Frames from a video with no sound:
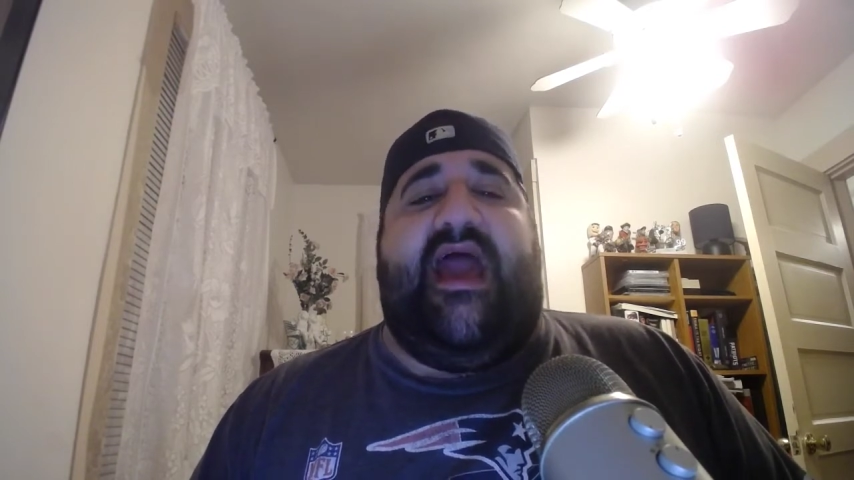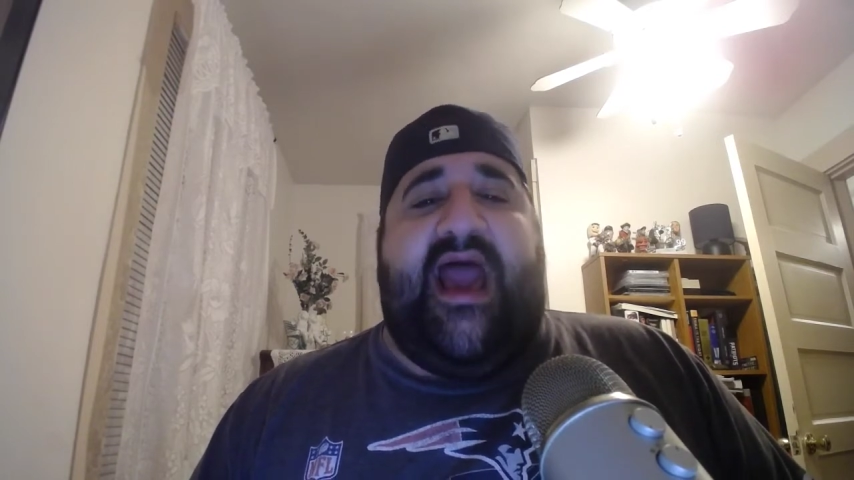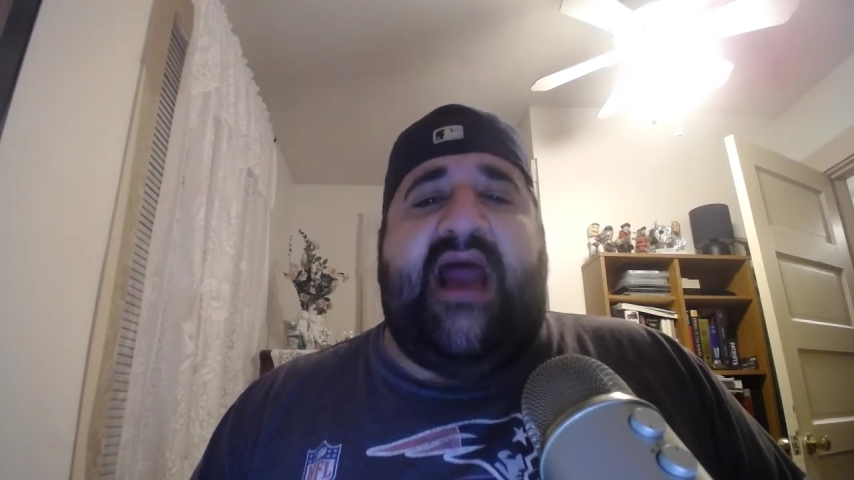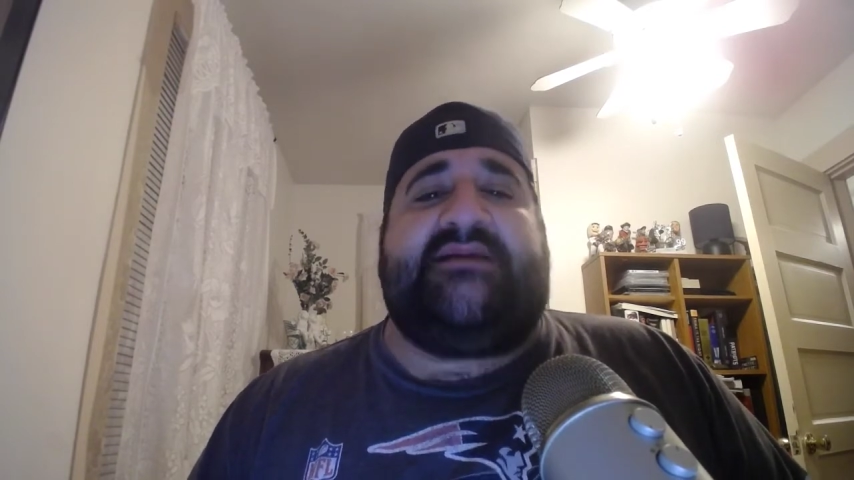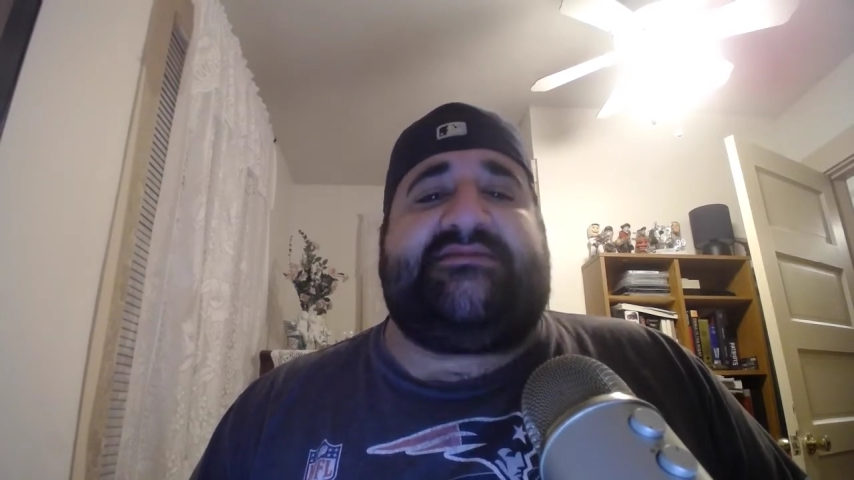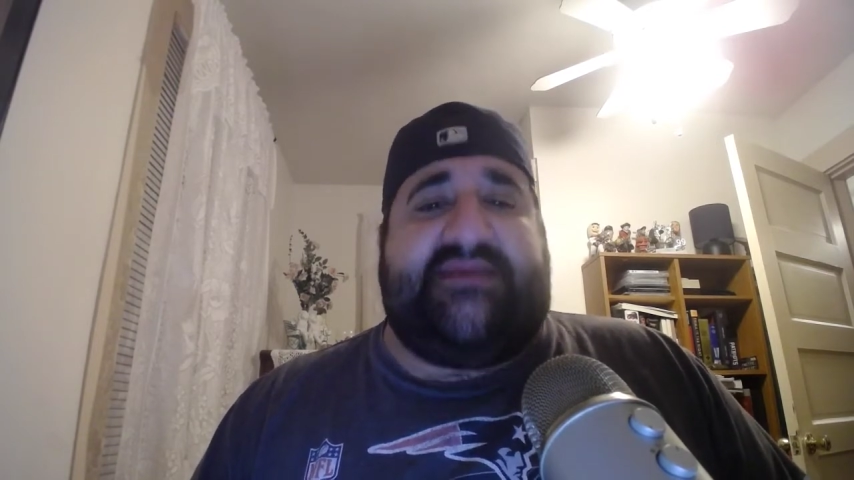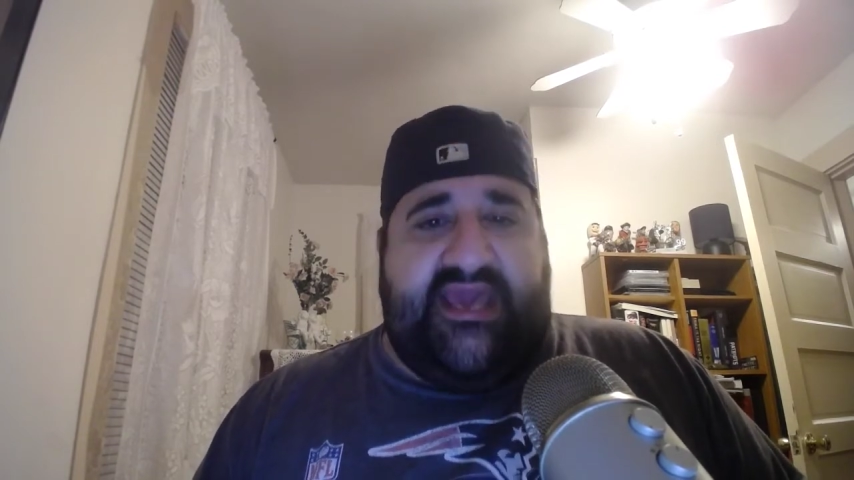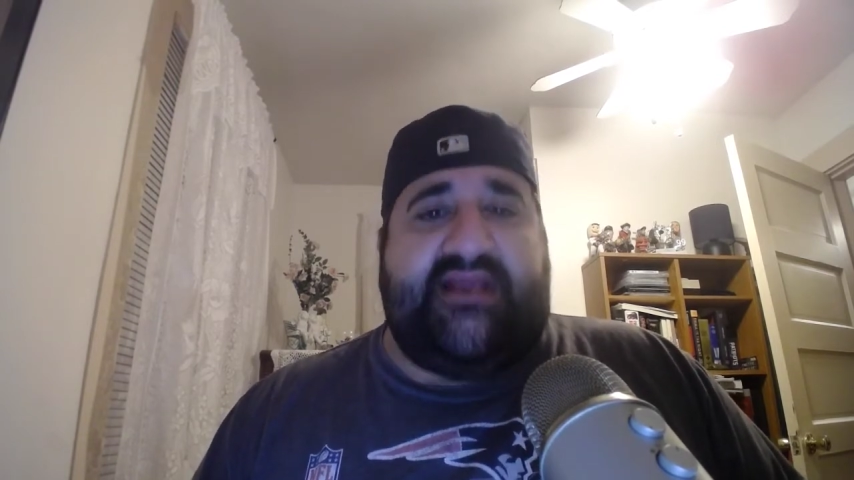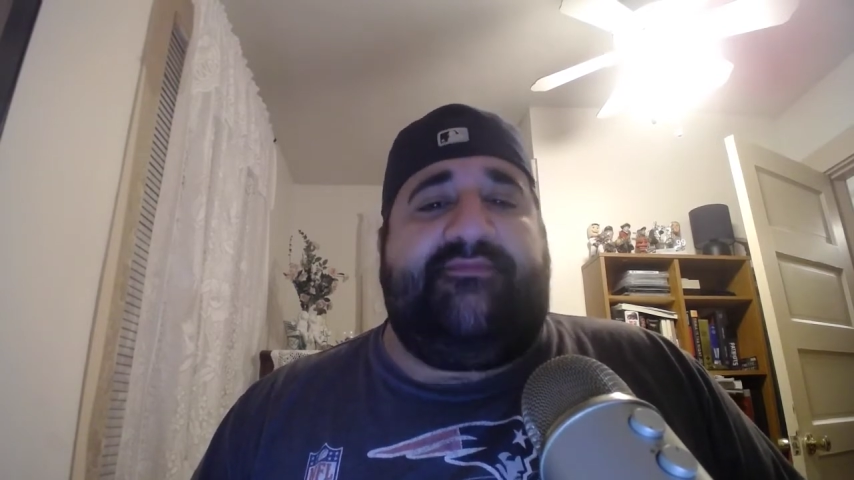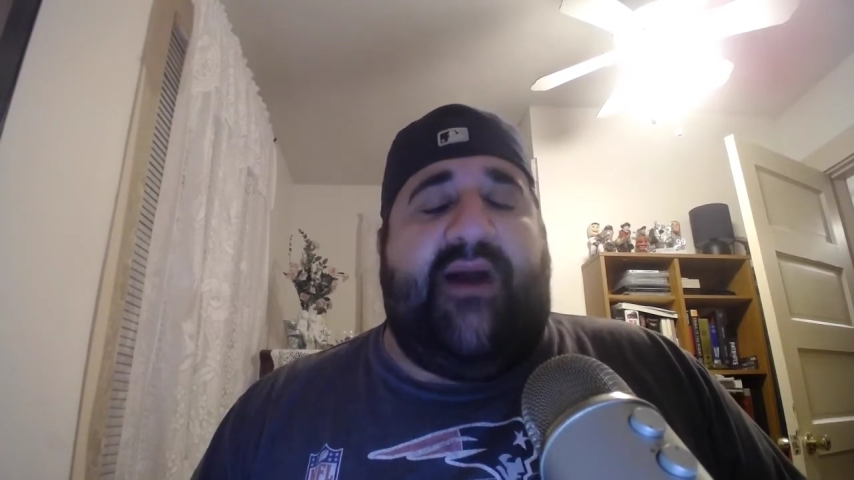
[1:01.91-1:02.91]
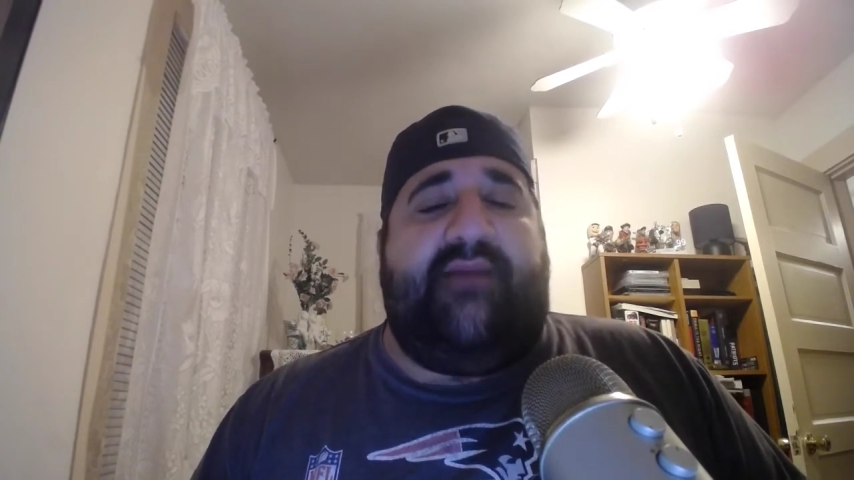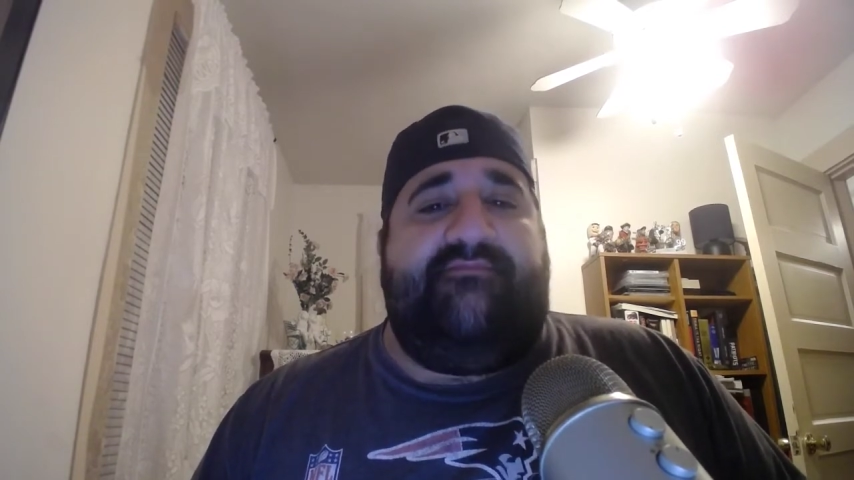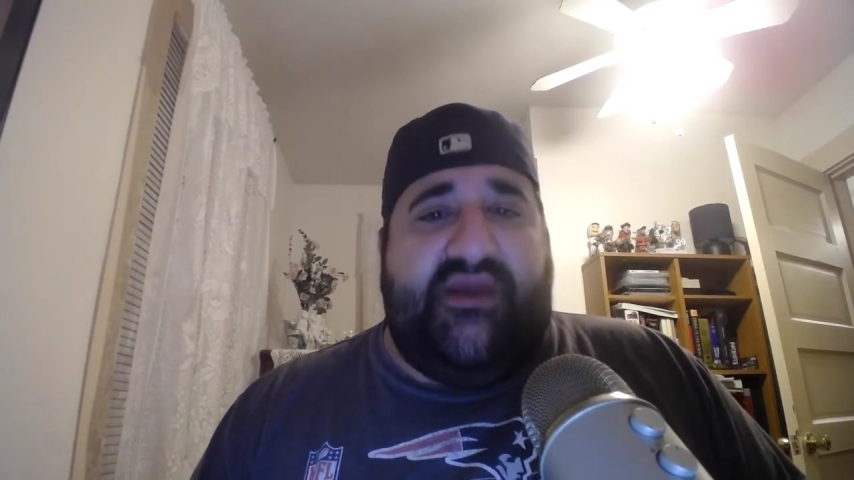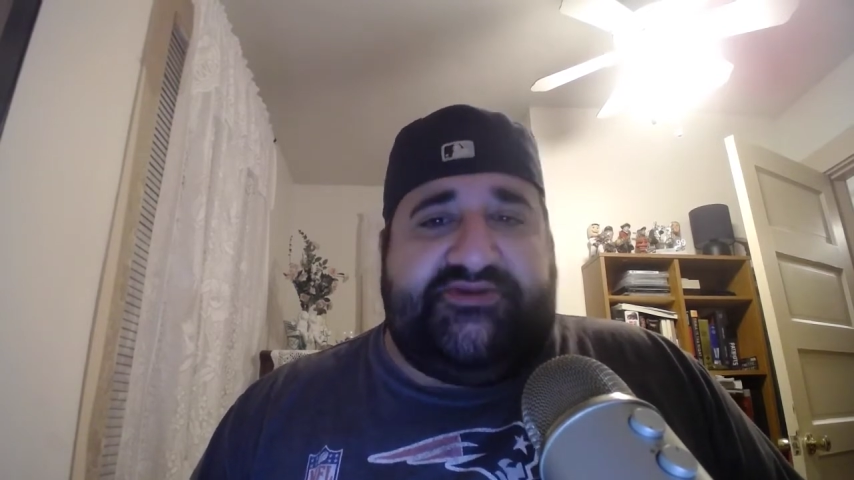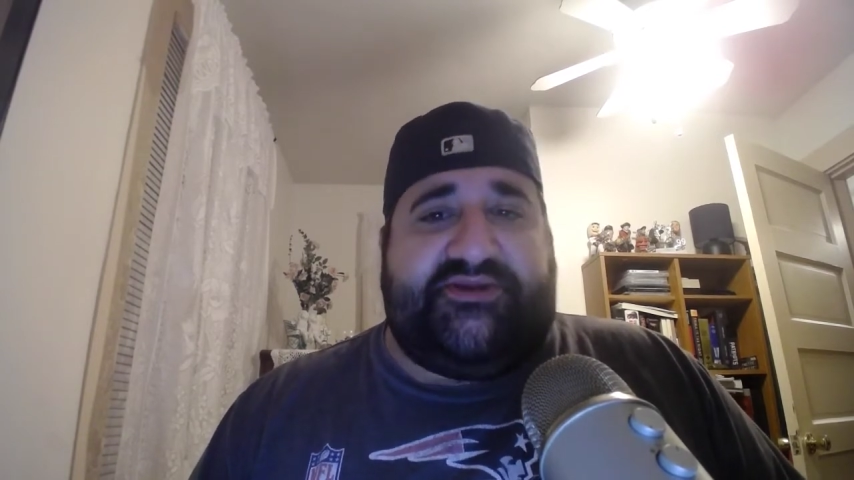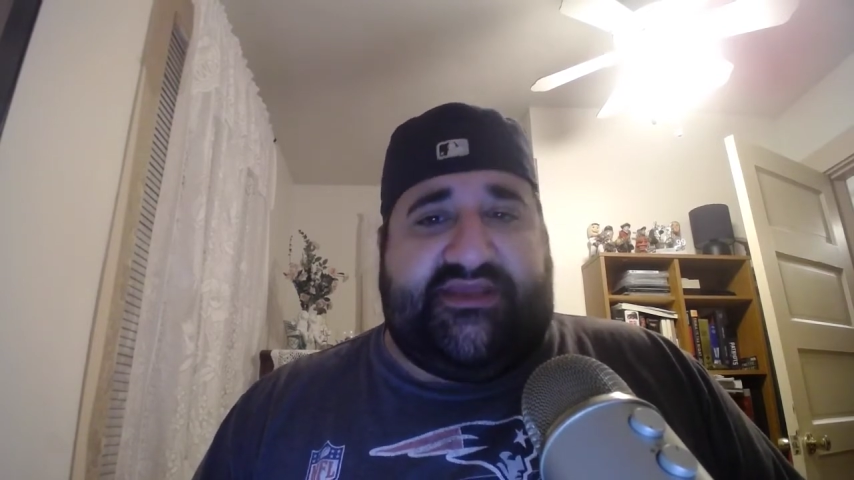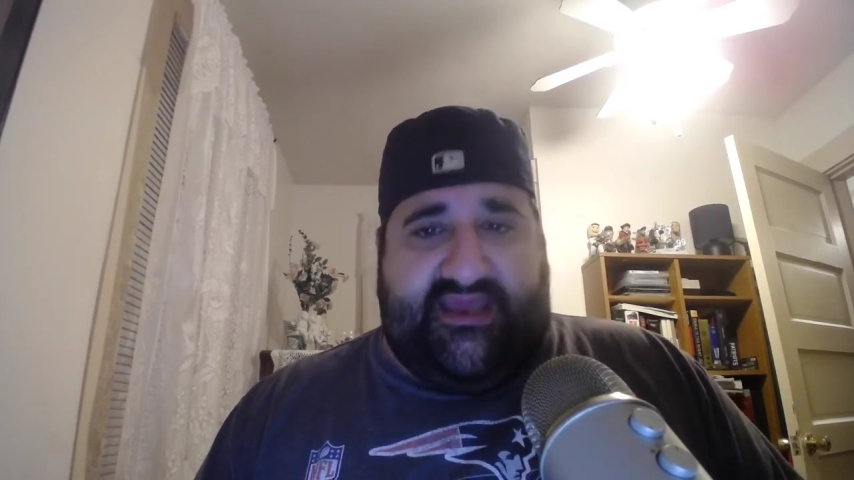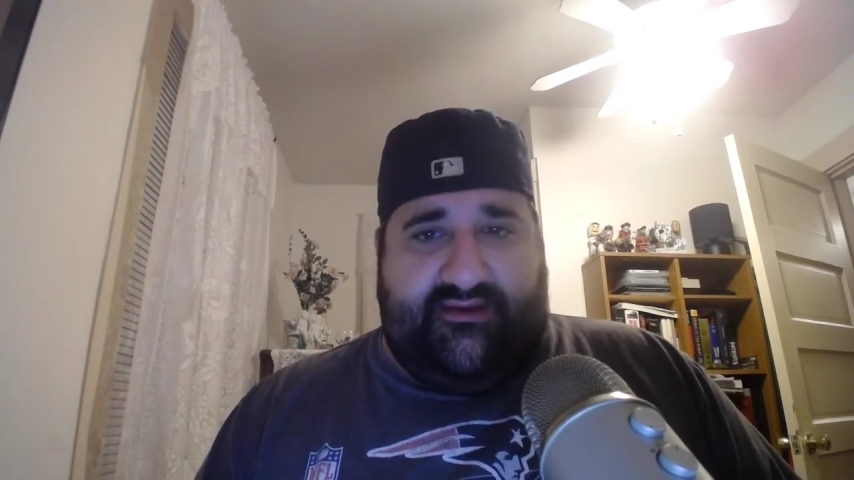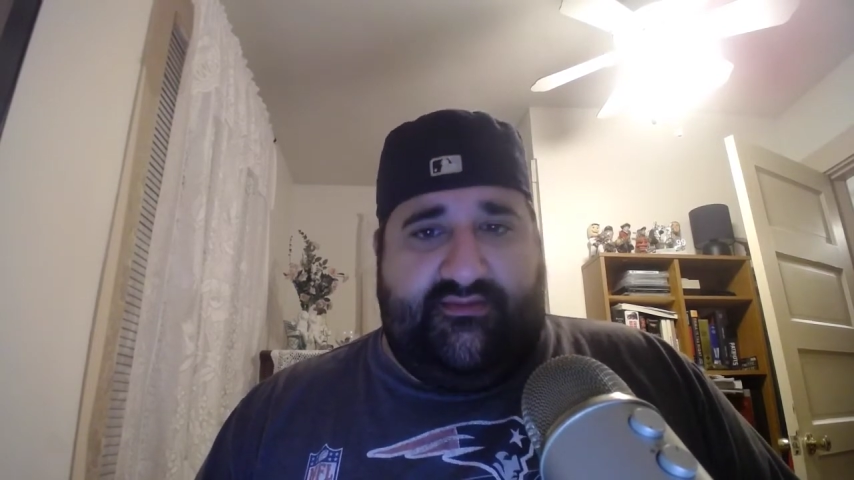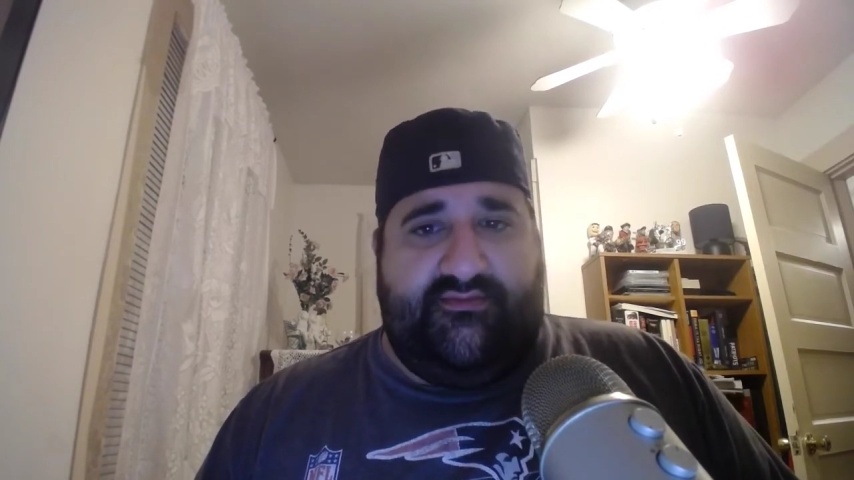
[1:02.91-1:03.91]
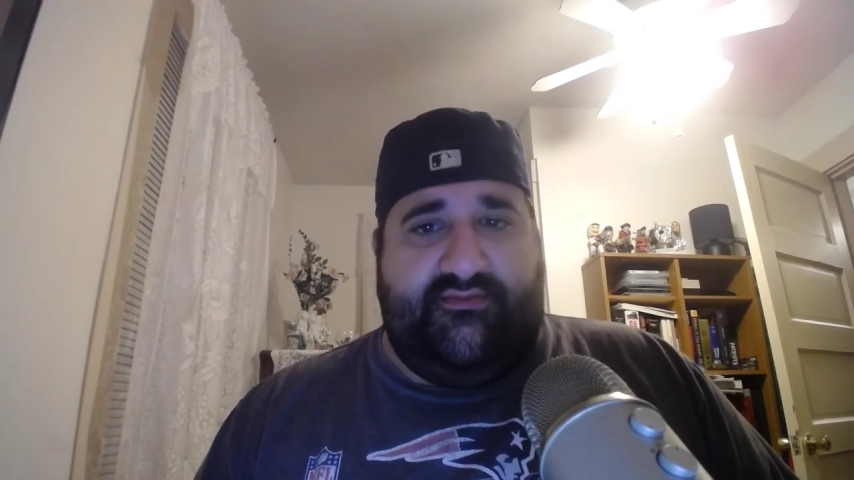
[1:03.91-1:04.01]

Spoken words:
ass kicked by Michigan,